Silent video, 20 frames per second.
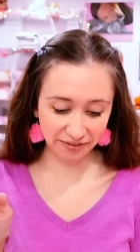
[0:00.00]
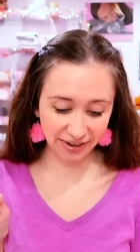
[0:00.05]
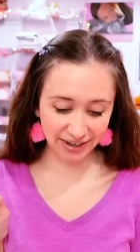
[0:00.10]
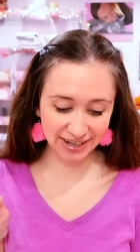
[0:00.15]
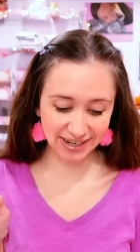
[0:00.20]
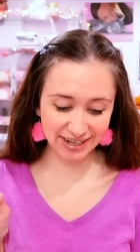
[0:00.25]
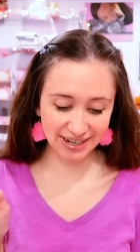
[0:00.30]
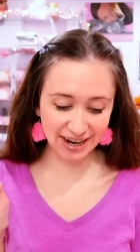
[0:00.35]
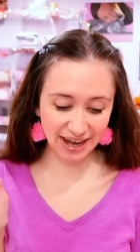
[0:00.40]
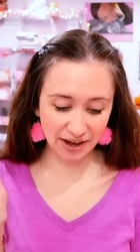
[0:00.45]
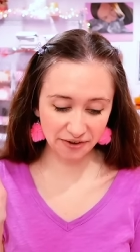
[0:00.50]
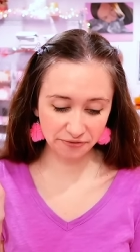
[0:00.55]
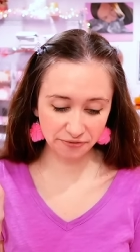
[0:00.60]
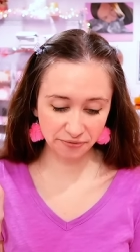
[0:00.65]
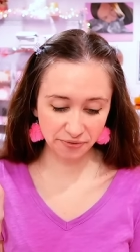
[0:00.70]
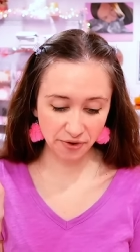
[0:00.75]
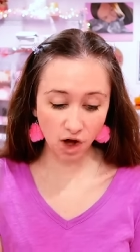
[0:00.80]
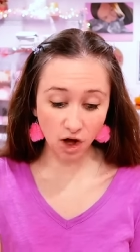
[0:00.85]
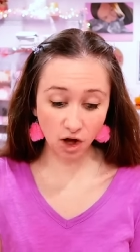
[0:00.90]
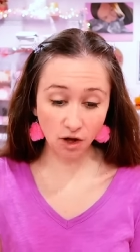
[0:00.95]
funny enough,
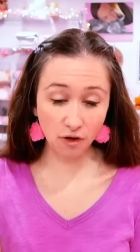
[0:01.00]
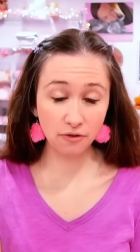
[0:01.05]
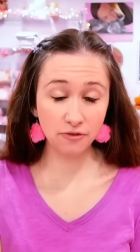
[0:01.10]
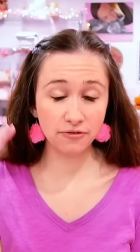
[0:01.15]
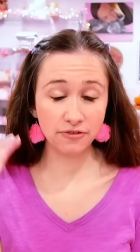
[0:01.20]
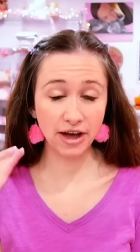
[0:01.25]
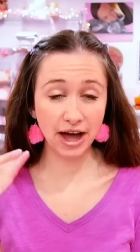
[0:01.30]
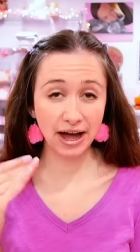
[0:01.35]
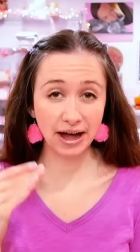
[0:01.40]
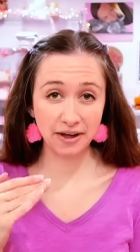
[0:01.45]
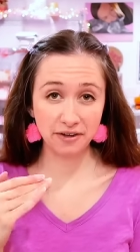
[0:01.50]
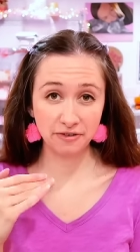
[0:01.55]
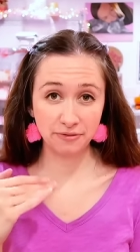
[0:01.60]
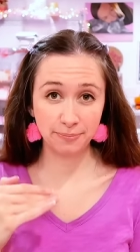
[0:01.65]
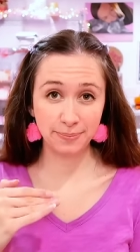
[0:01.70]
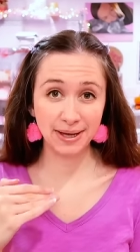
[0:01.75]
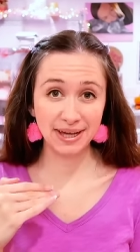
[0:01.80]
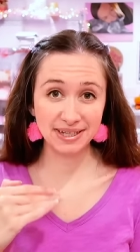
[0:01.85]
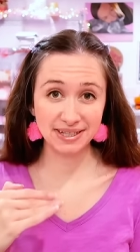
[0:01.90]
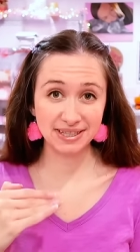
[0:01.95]
all
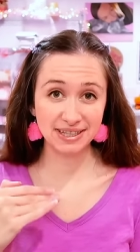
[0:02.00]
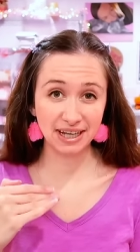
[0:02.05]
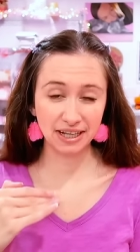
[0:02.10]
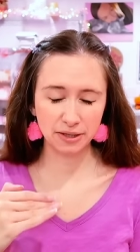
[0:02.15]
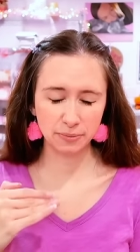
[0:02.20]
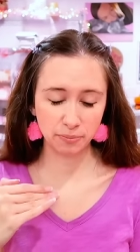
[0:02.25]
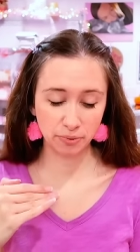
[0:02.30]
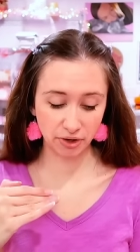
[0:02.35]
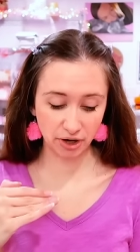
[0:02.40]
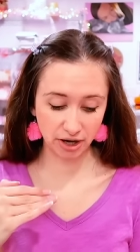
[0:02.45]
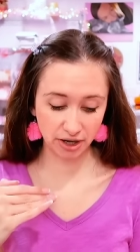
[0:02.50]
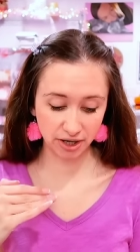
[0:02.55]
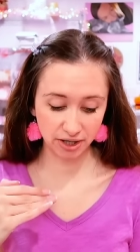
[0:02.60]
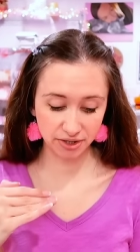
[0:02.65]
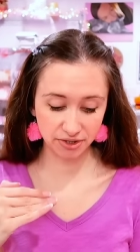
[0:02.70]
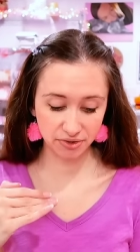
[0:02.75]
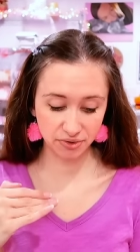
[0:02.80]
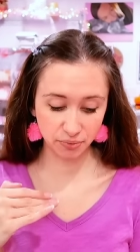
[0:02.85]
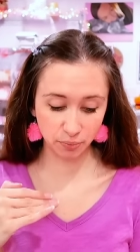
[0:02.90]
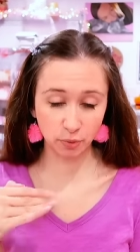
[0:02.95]
five best-selling
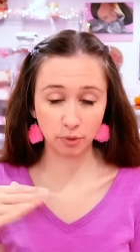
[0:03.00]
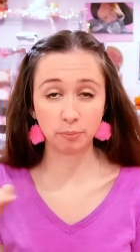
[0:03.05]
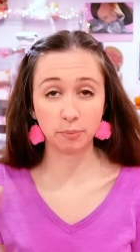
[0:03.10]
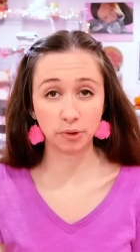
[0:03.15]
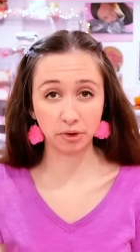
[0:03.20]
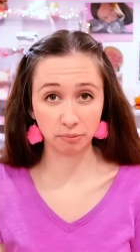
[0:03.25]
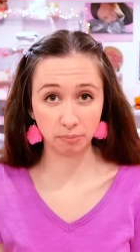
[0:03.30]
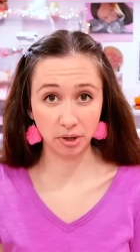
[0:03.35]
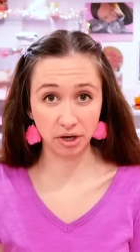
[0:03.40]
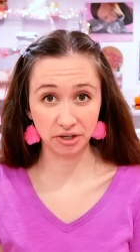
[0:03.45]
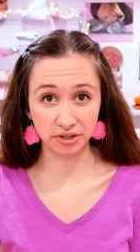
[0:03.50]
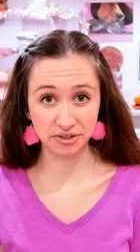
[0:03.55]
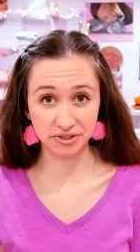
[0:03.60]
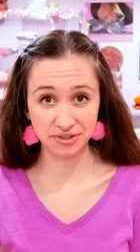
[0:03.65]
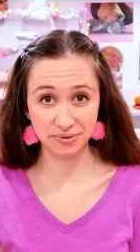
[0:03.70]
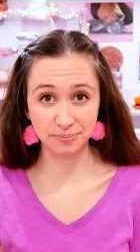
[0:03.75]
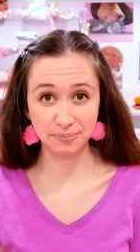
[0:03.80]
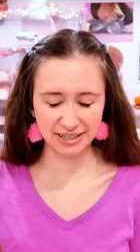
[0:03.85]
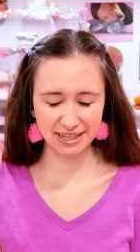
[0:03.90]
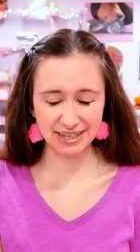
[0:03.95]
products were
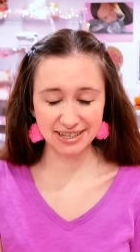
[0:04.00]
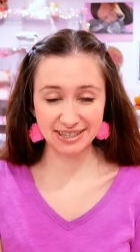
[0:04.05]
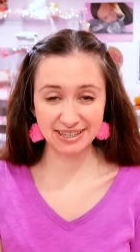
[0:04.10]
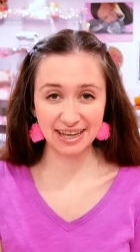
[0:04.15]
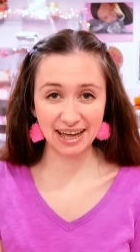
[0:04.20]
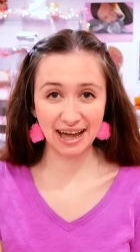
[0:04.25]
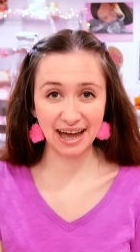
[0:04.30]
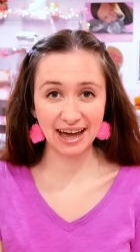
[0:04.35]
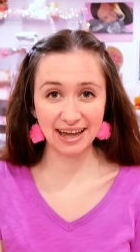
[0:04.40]
bookmarks because I set,